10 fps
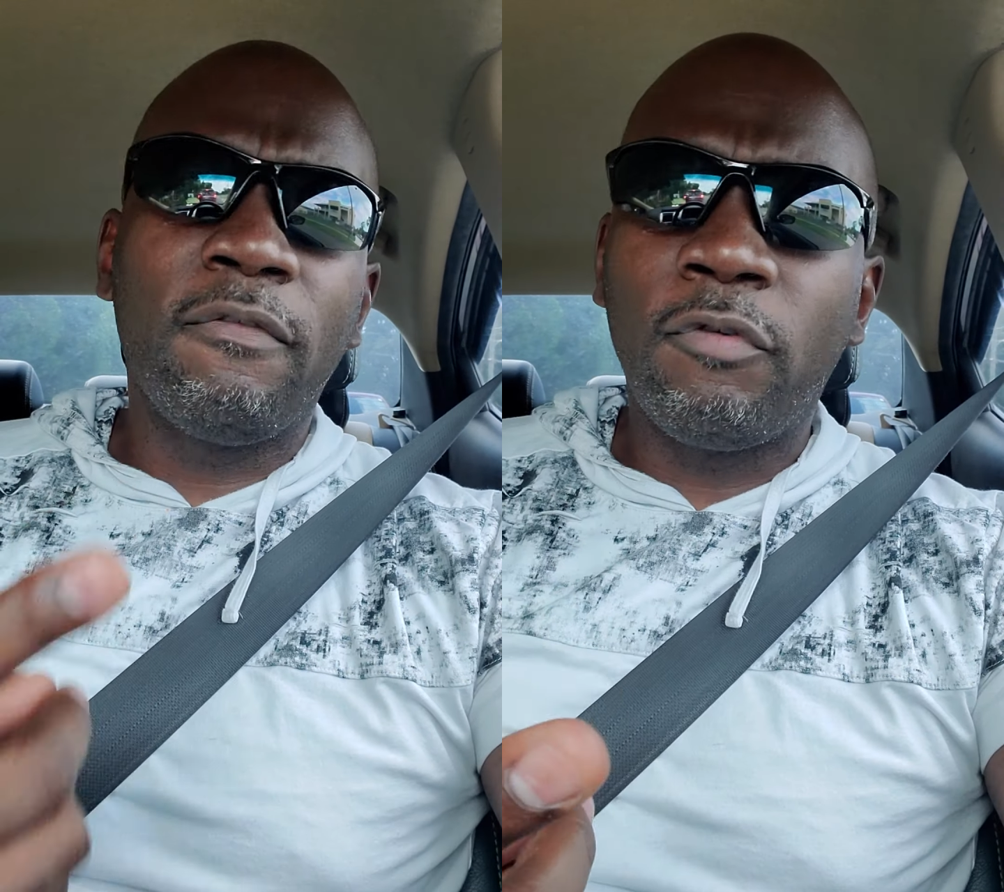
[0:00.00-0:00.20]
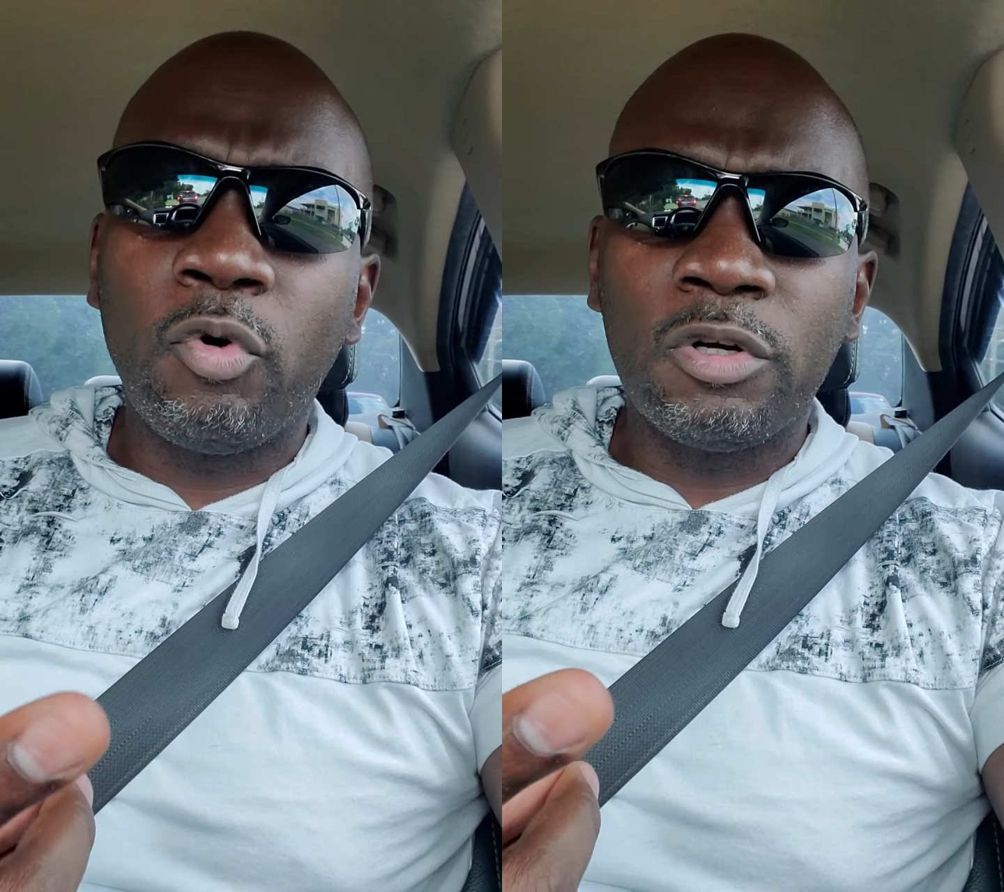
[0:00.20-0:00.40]

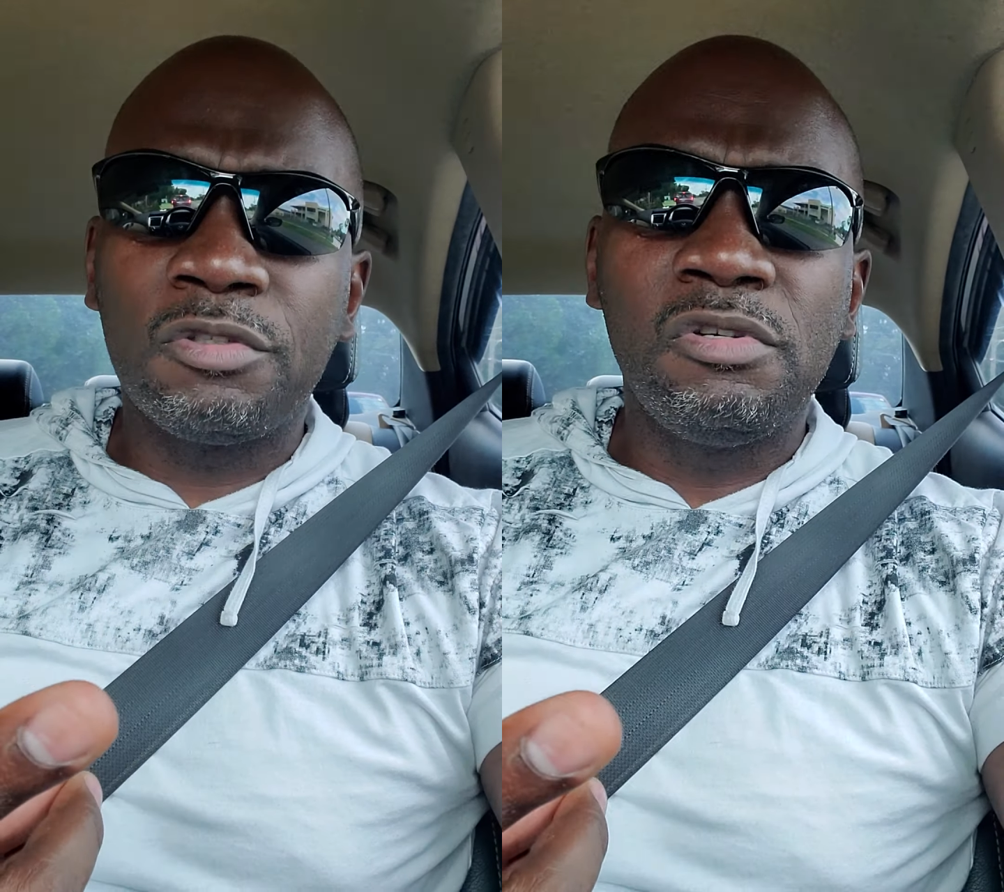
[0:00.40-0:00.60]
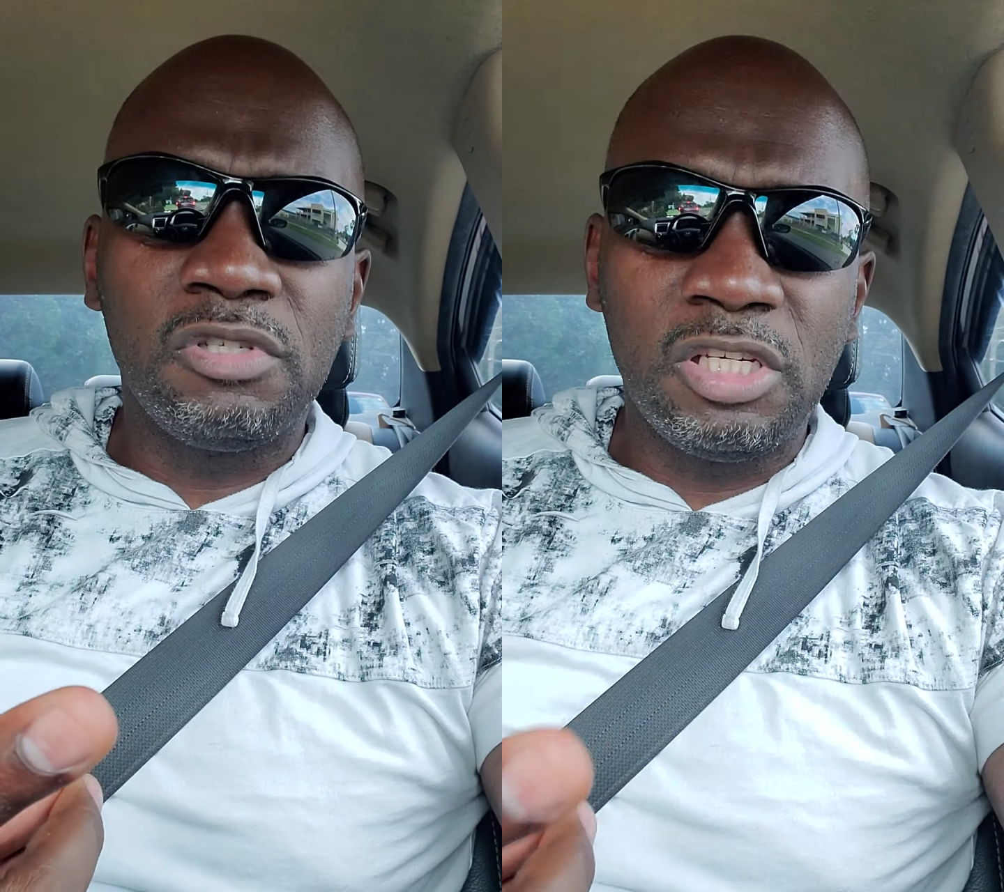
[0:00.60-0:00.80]
forced
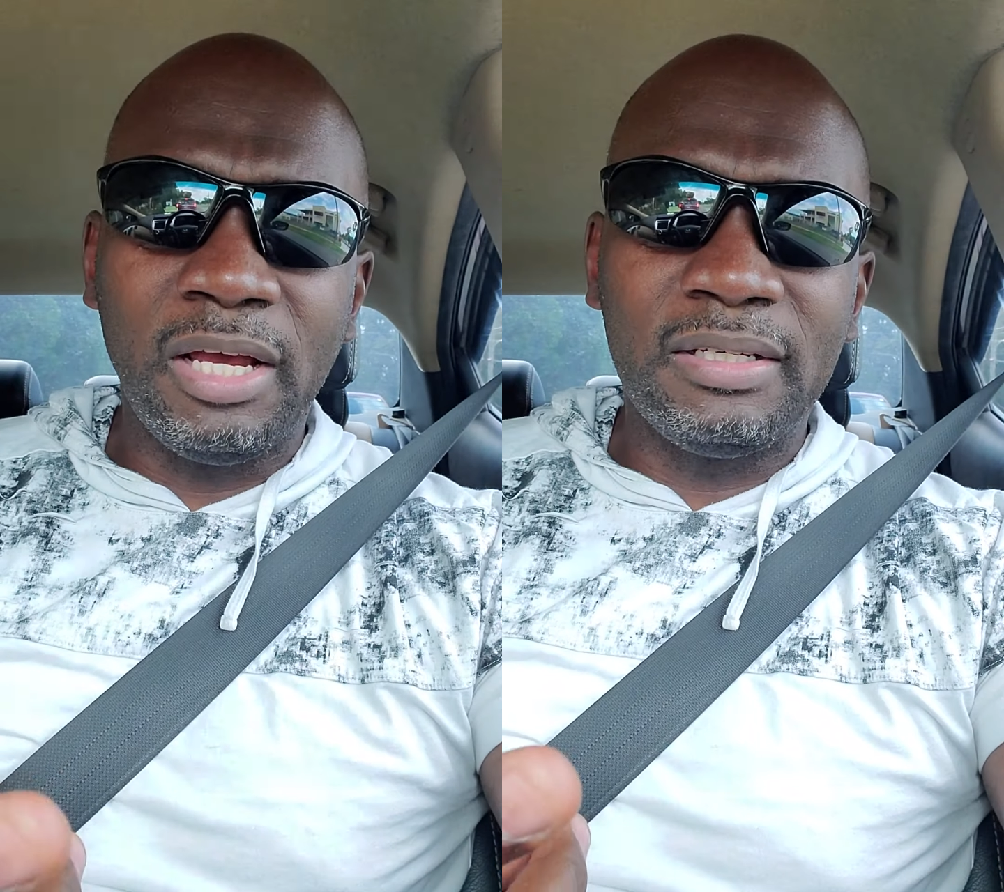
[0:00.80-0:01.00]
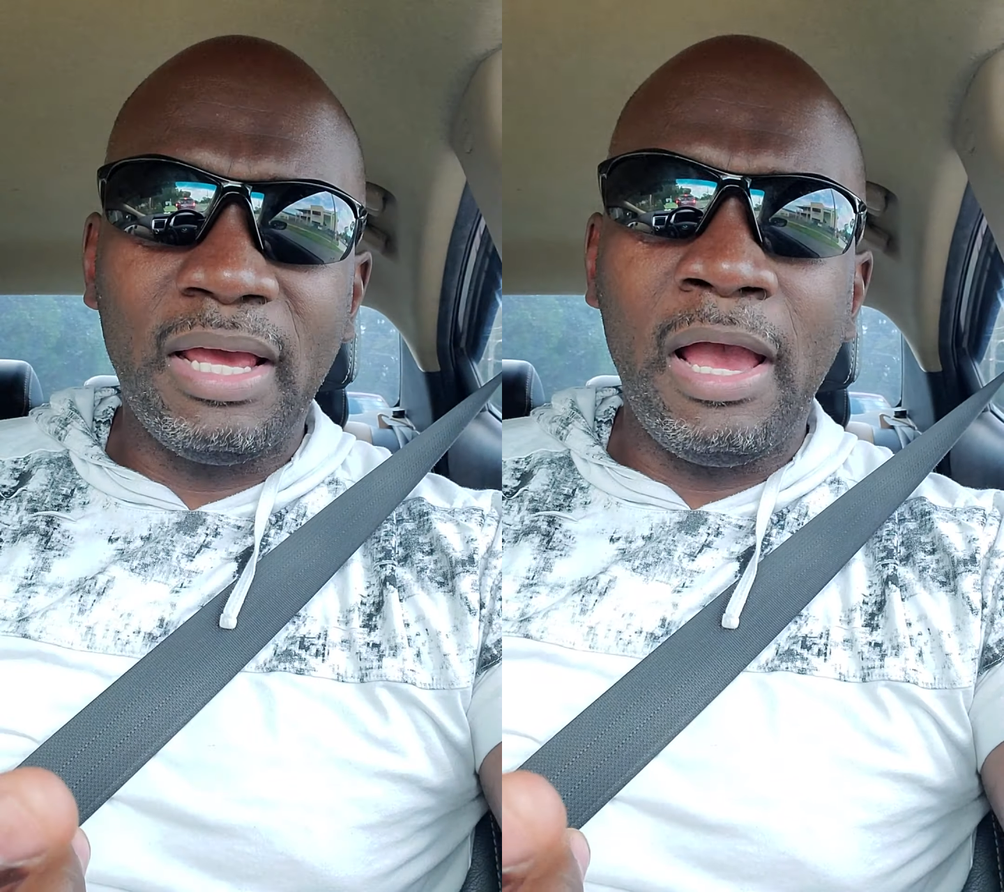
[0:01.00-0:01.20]
to
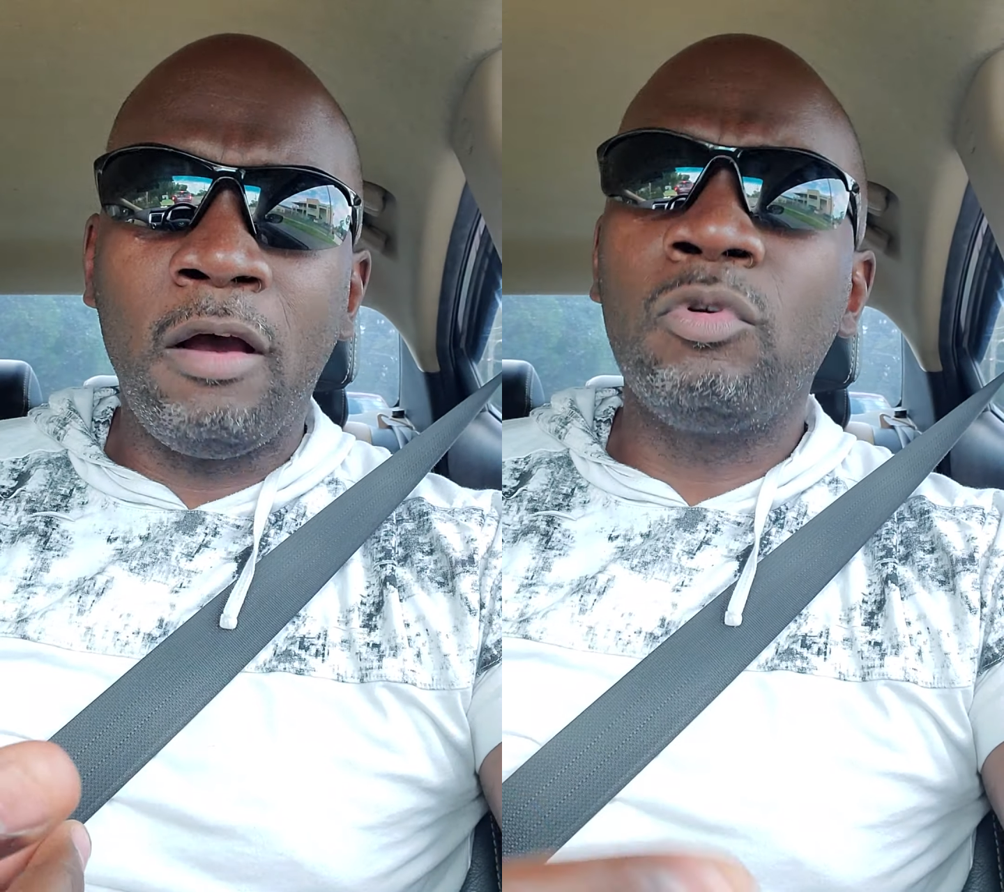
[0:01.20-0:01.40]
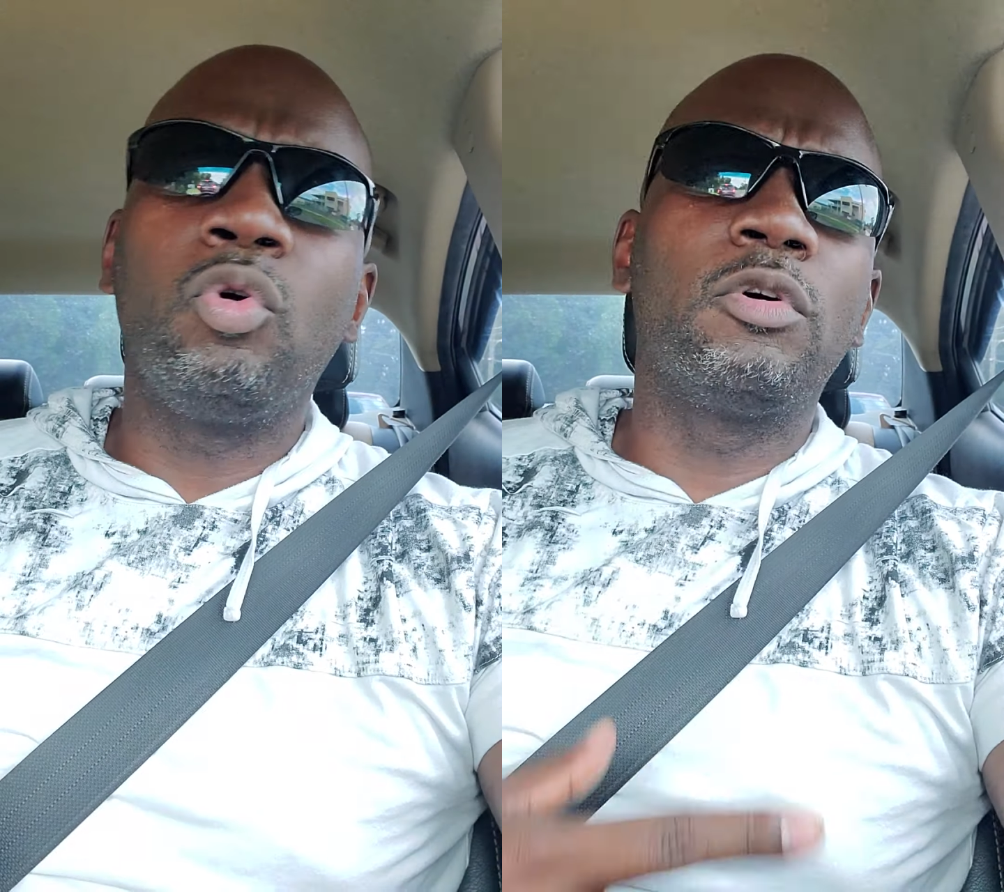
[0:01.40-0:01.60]
shut
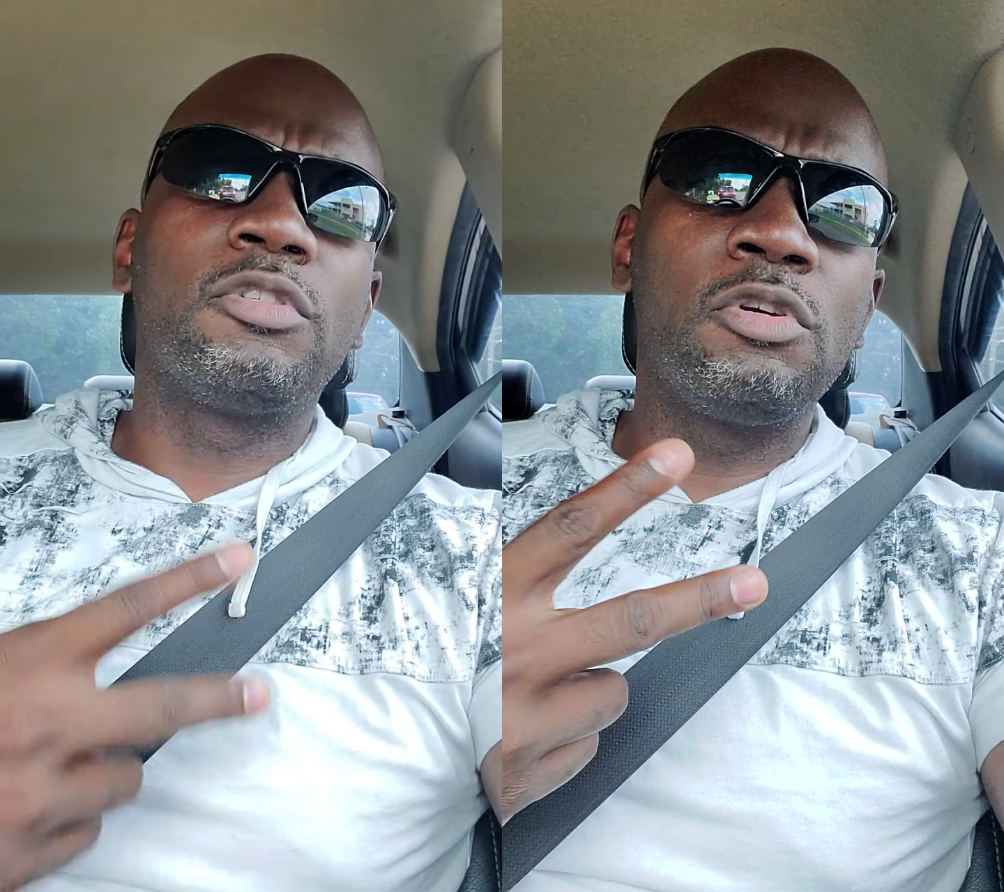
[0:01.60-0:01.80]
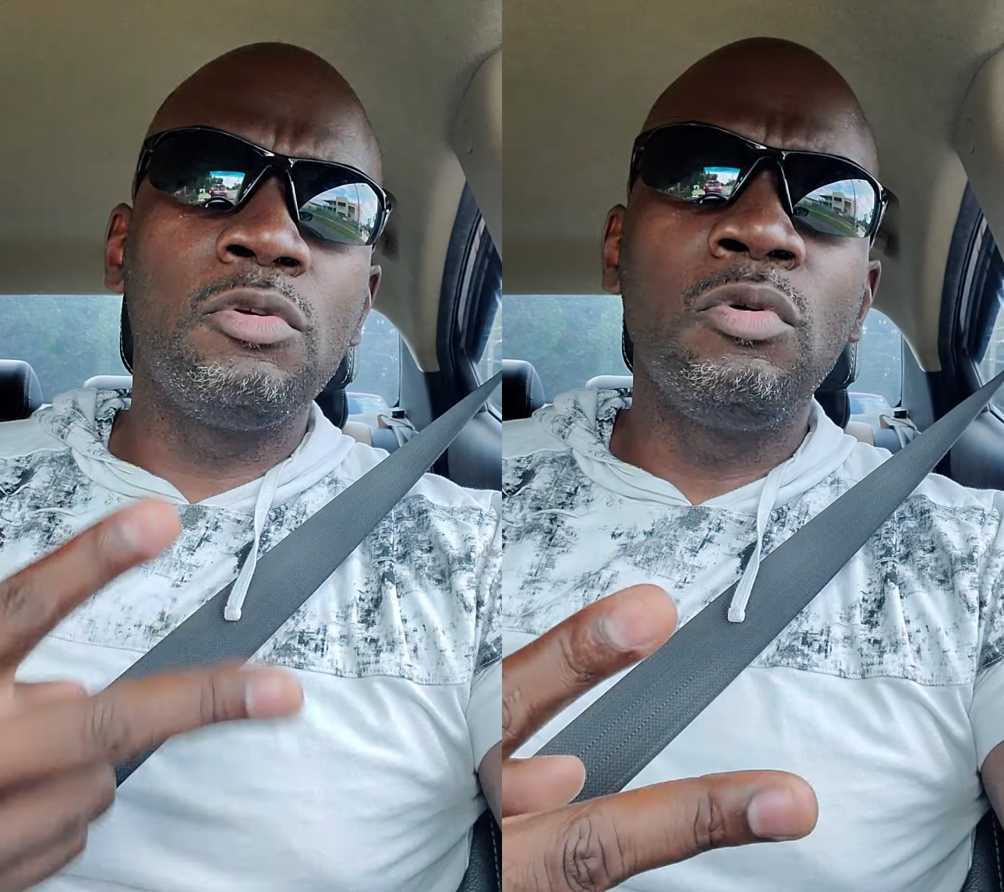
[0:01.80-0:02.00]
down, or
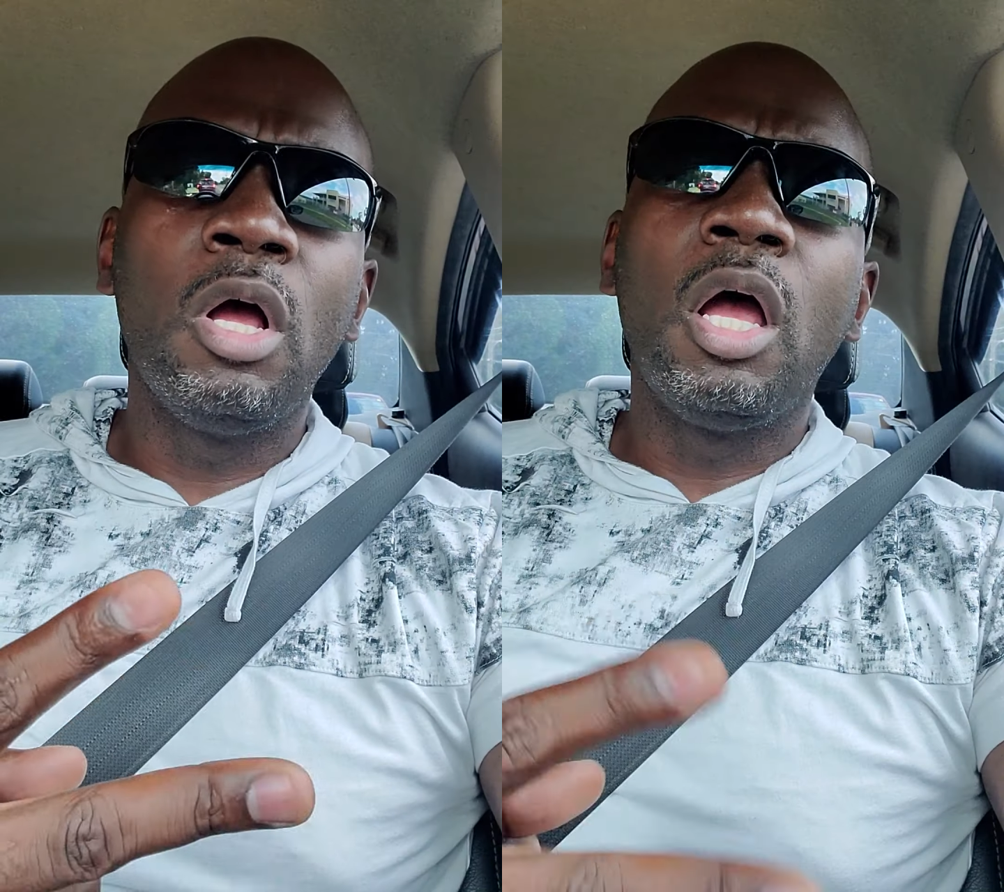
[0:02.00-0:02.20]
two,